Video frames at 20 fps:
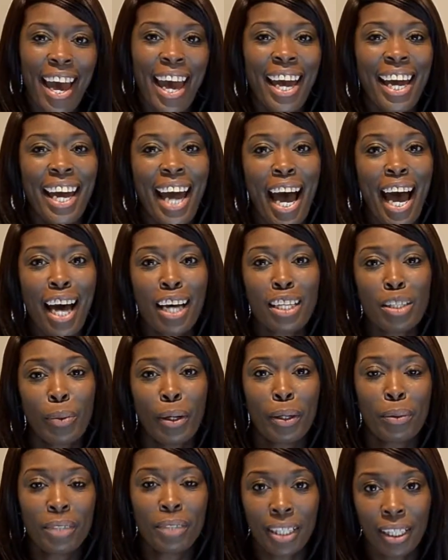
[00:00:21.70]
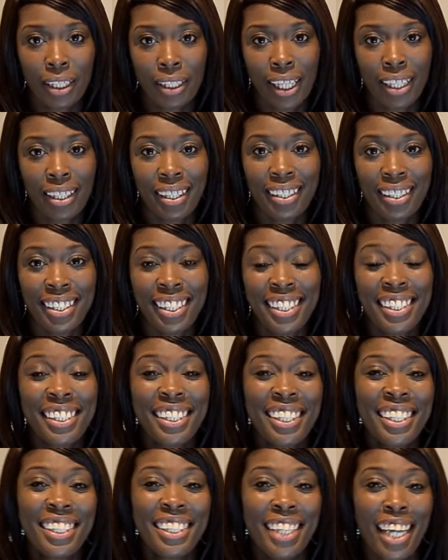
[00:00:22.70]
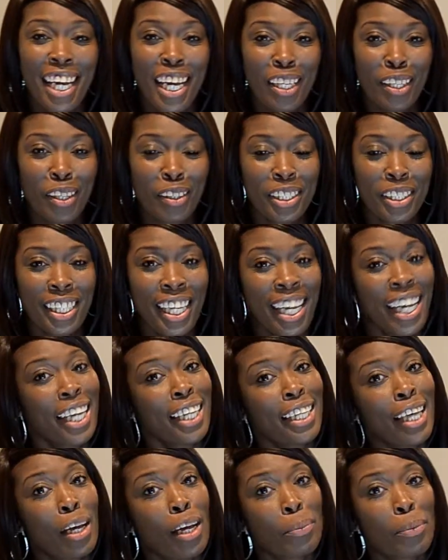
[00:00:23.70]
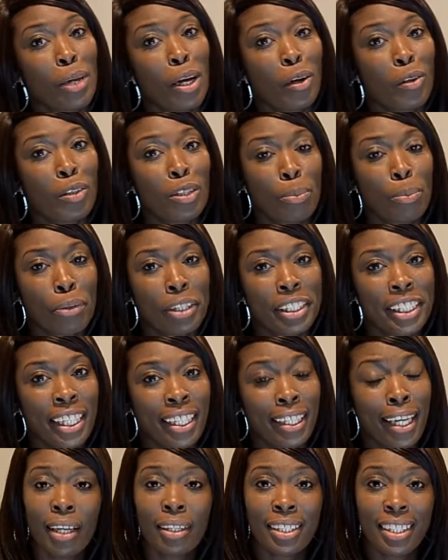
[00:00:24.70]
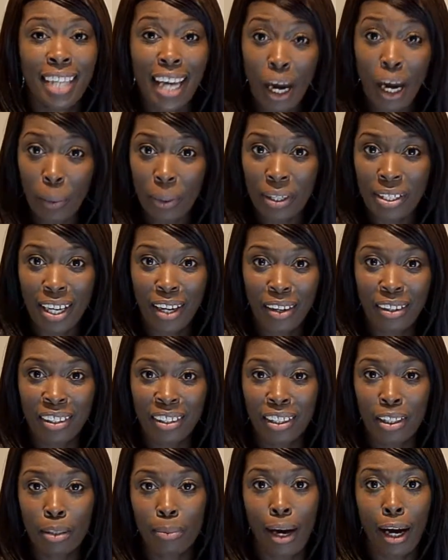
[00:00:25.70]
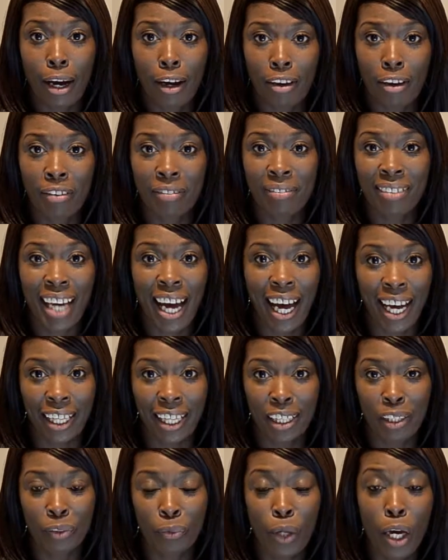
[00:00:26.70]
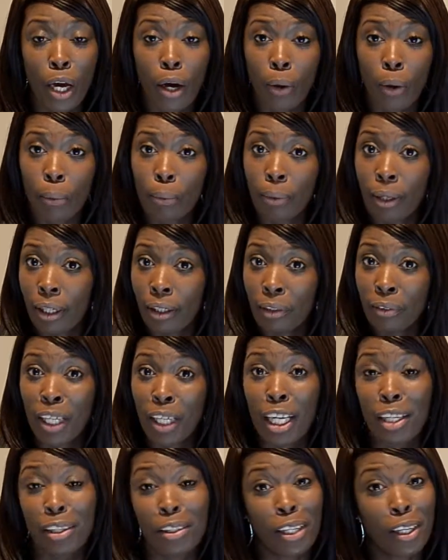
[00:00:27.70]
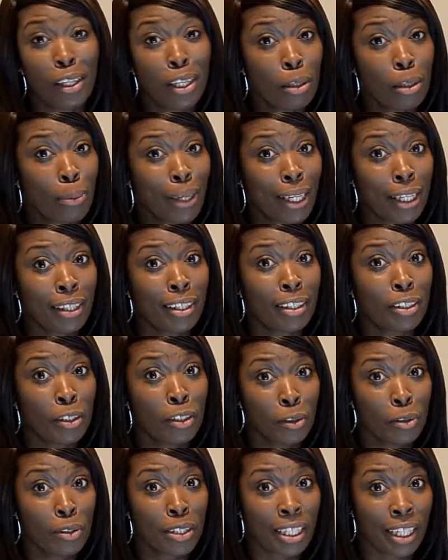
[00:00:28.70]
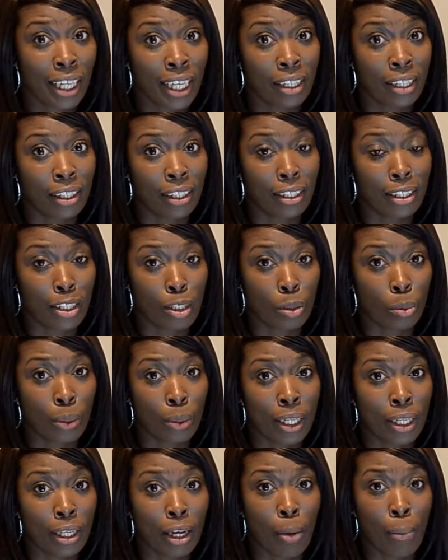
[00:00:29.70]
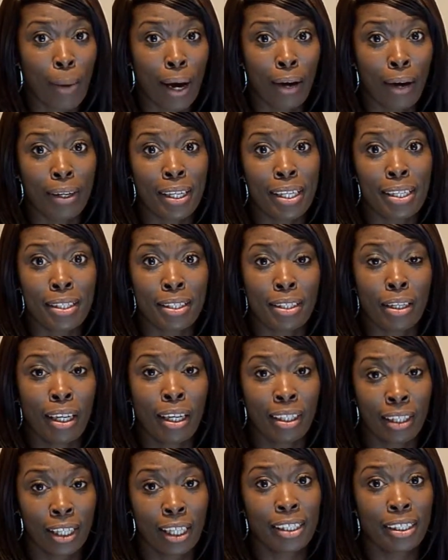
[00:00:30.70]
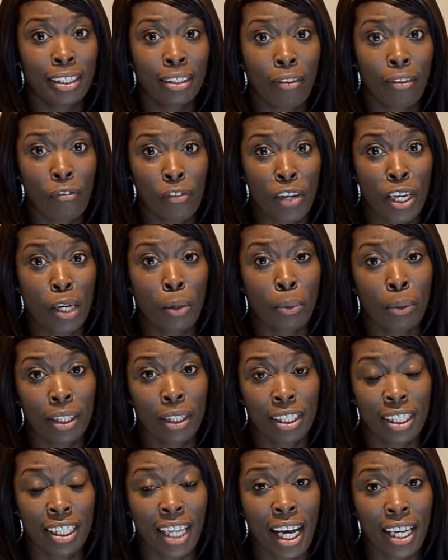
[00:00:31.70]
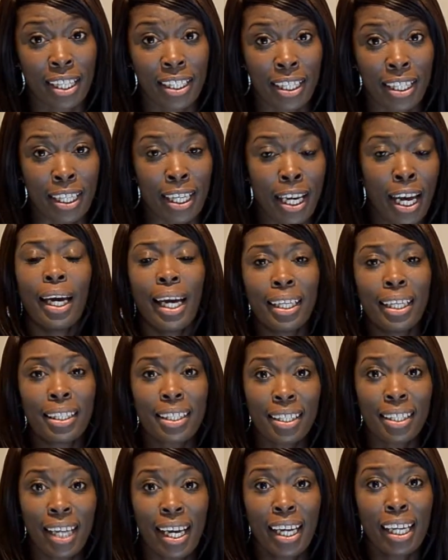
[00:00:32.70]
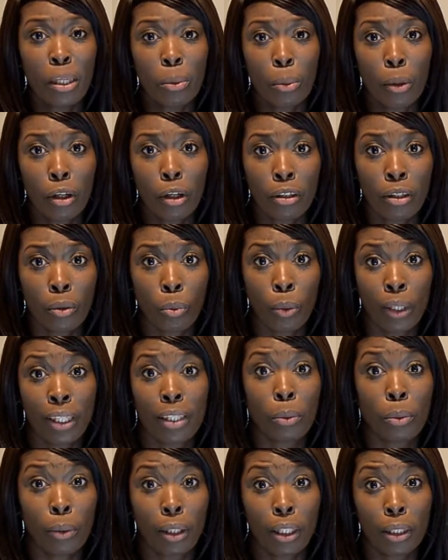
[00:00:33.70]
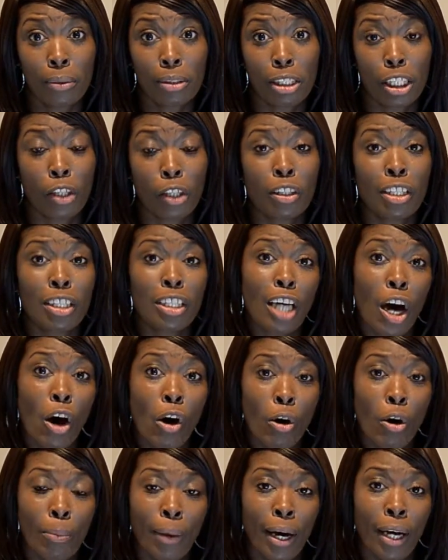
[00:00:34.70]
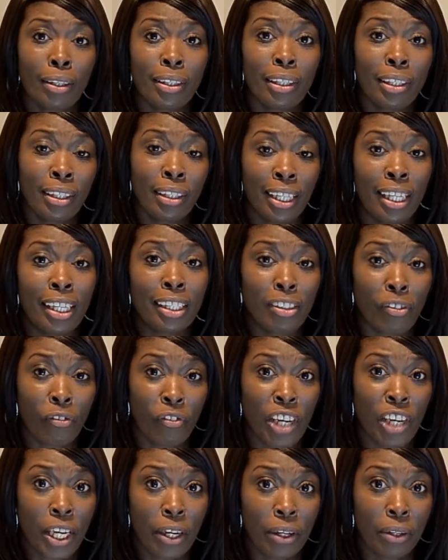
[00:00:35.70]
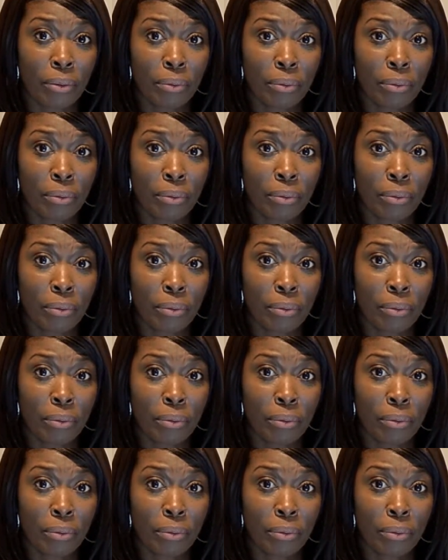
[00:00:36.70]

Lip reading: Hey guys, welcome to another edition of Shade No Shade. I'm your host Bridget. Today I want to talk a little about Irv Gotti. Well, you know he's been in the news lately this week about his alleged affair with Ashanti. And today he went on the Wendy Williams show to talk about the alleged affair.